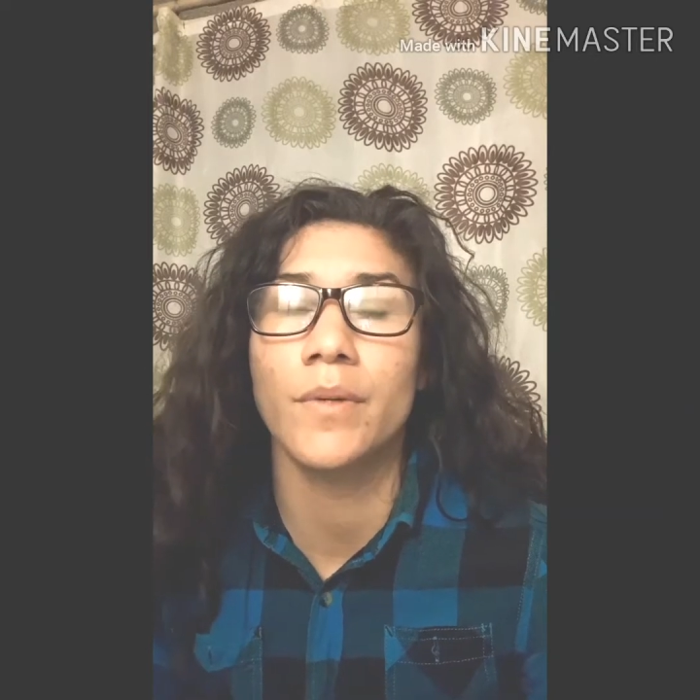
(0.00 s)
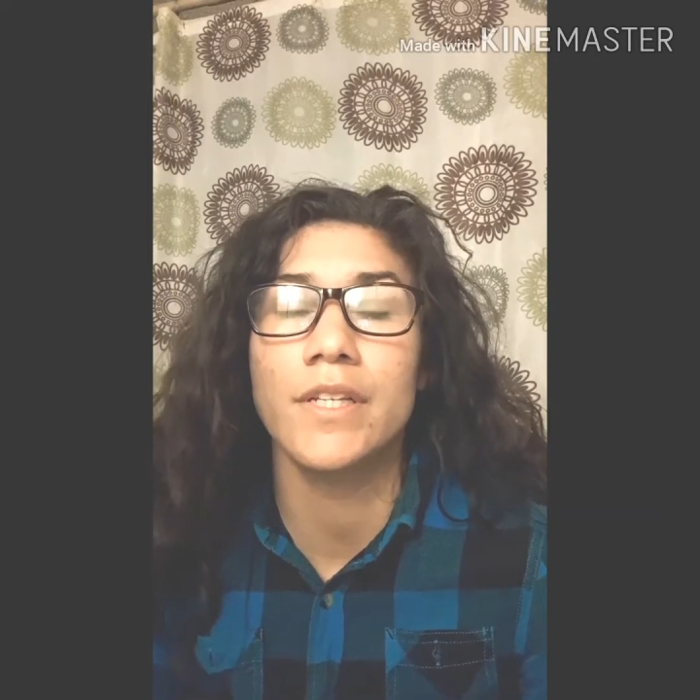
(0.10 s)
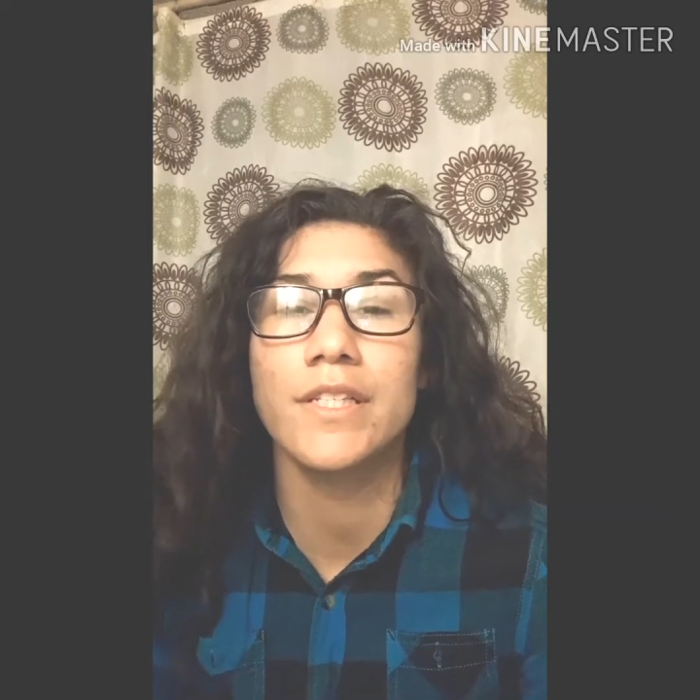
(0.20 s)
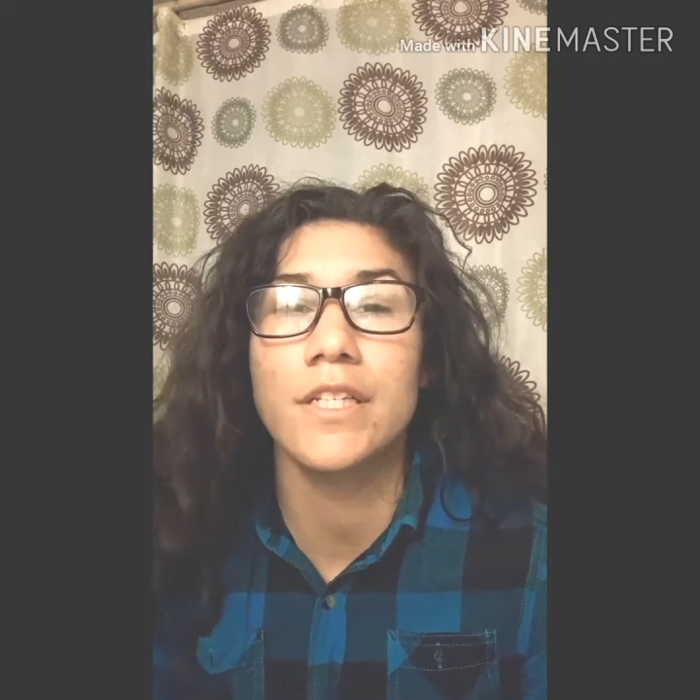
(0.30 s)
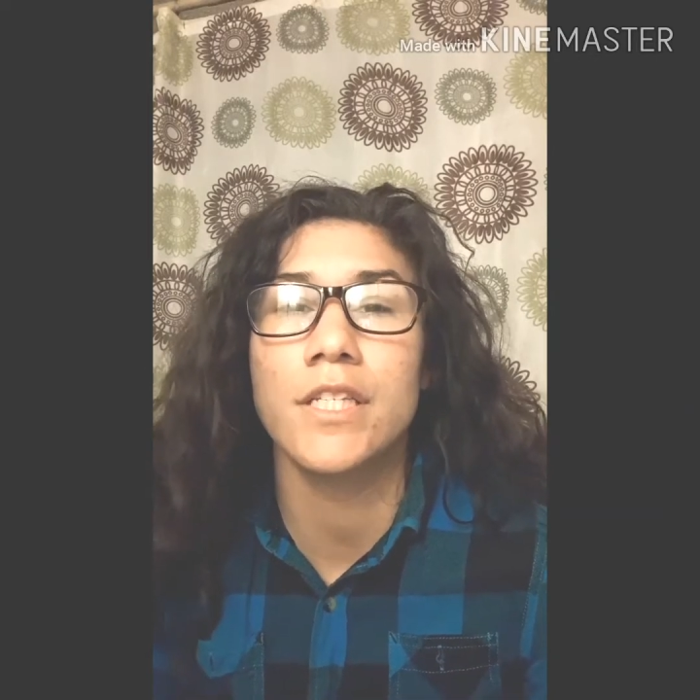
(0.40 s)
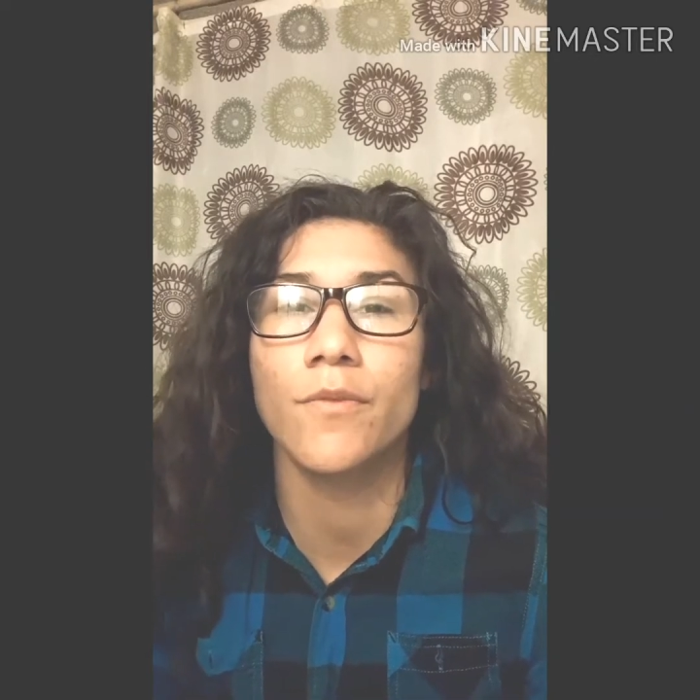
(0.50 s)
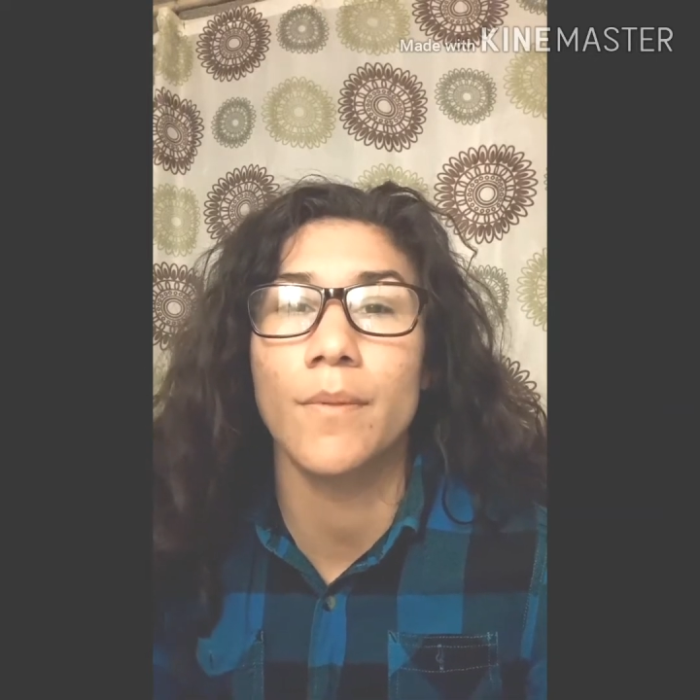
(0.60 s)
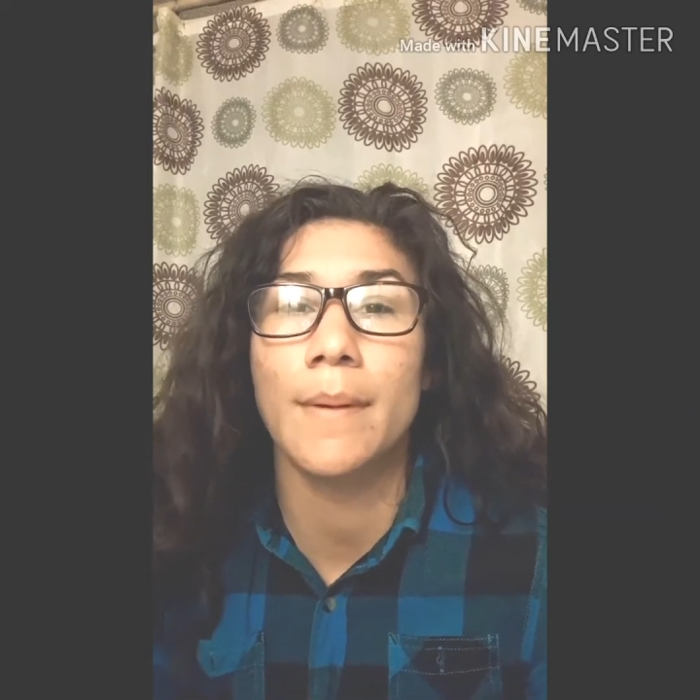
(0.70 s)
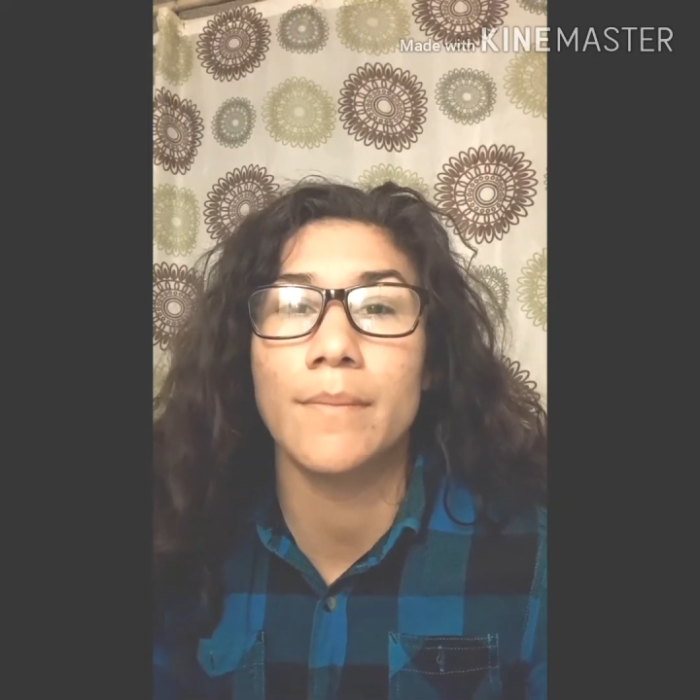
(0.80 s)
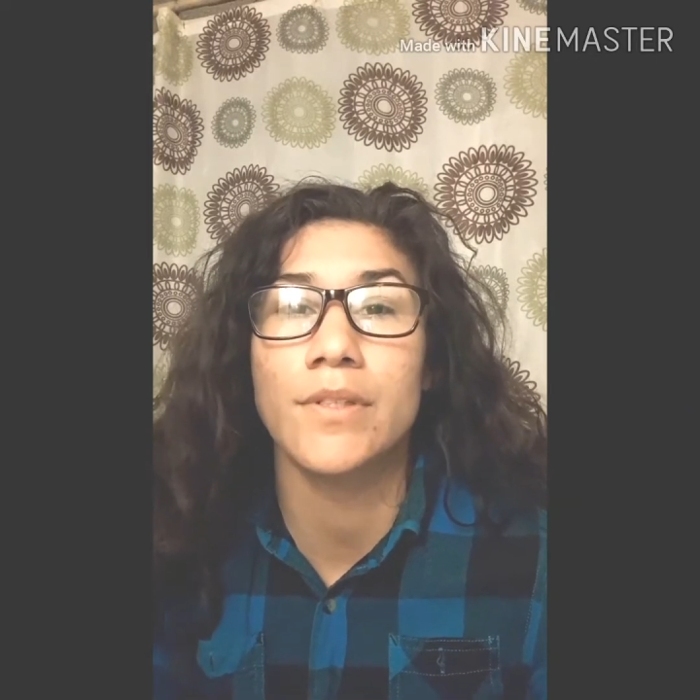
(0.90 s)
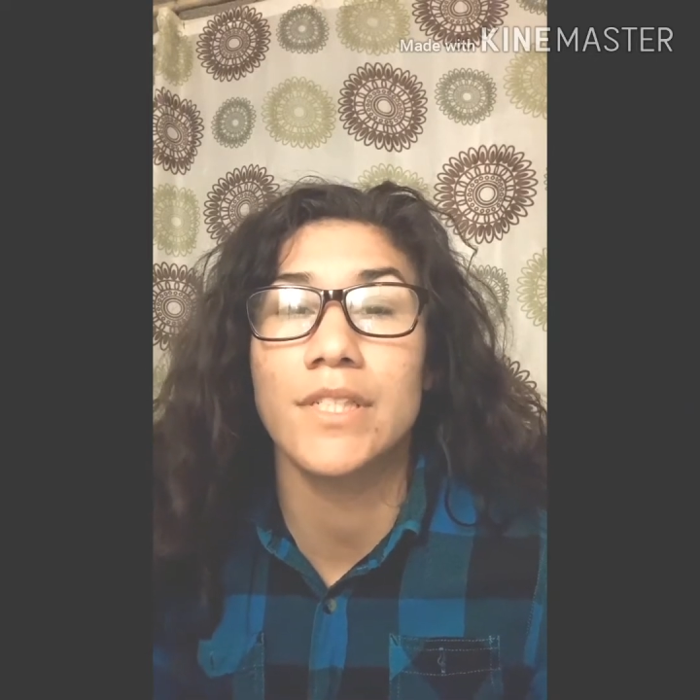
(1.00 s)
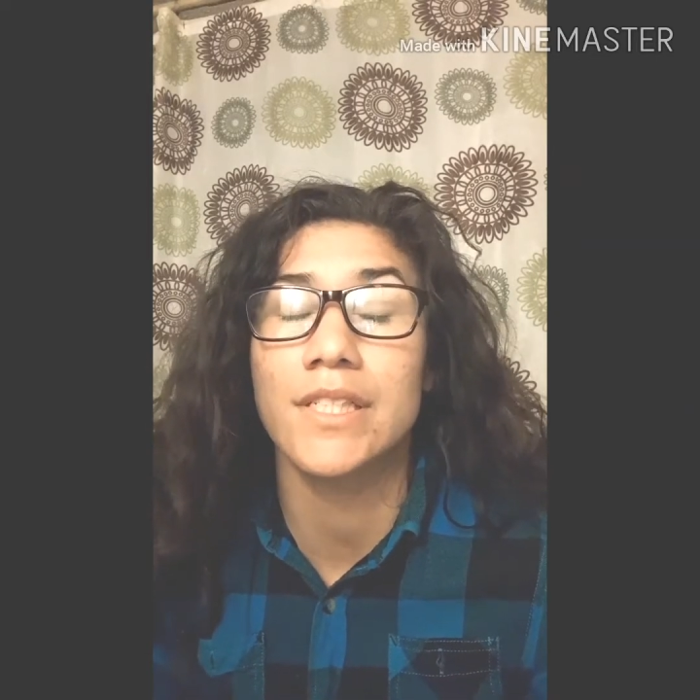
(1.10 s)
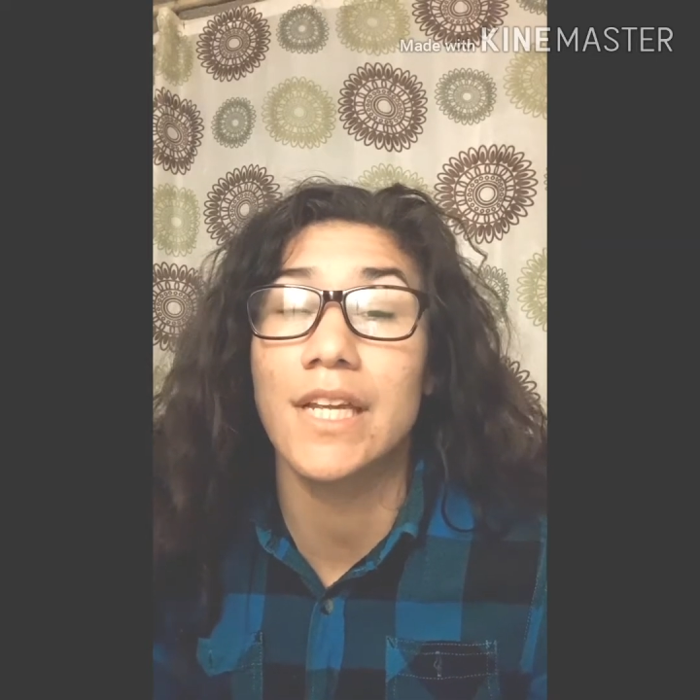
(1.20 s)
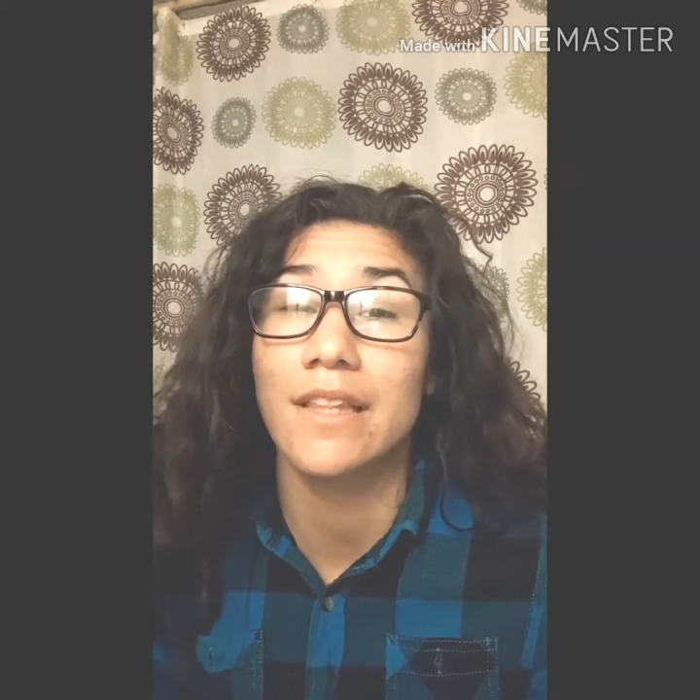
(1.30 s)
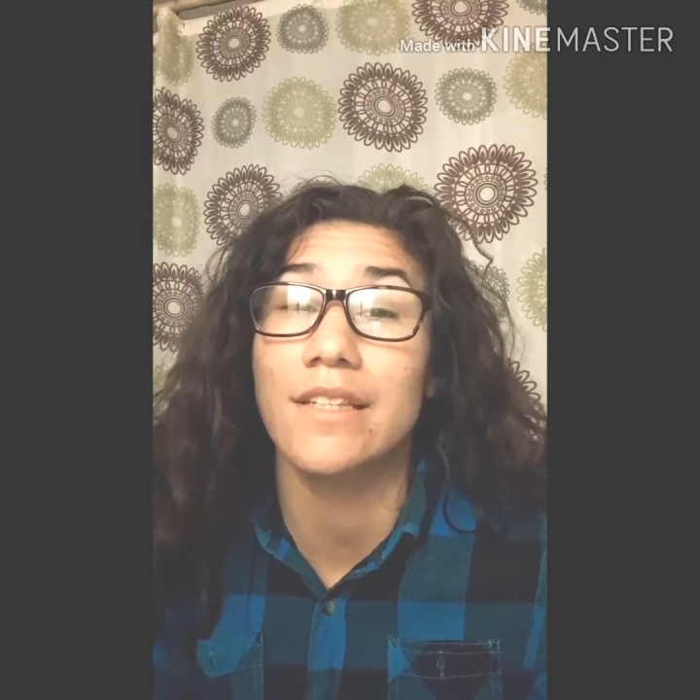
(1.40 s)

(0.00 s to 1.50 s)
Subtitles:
we just need to remember to take